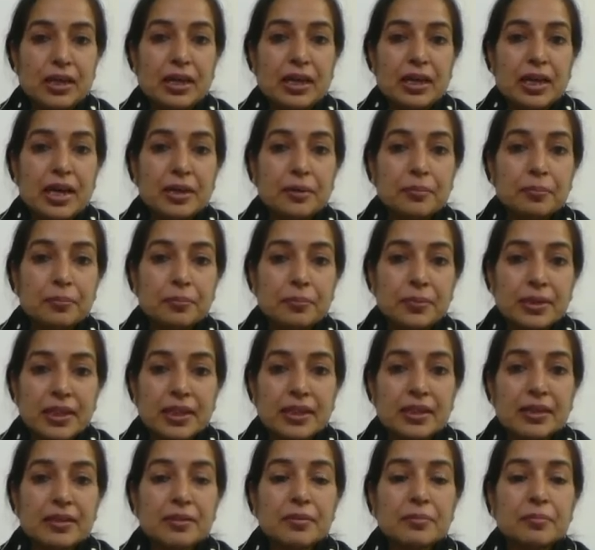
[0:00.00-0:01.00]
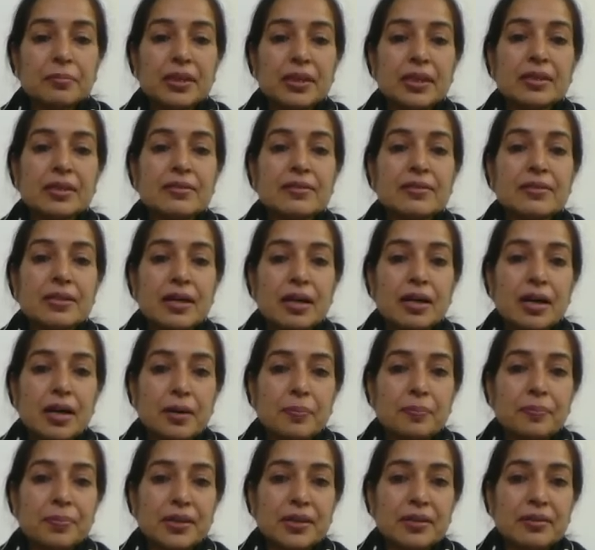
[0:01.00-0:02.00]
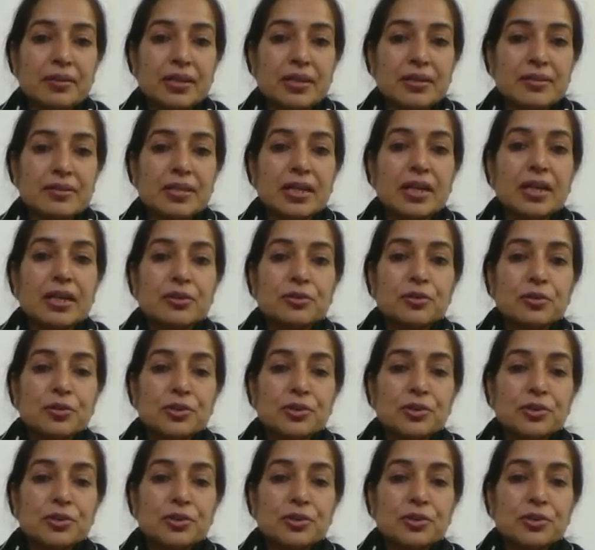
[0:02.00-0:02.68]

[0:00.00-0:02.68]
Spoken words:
And mien means appearance. So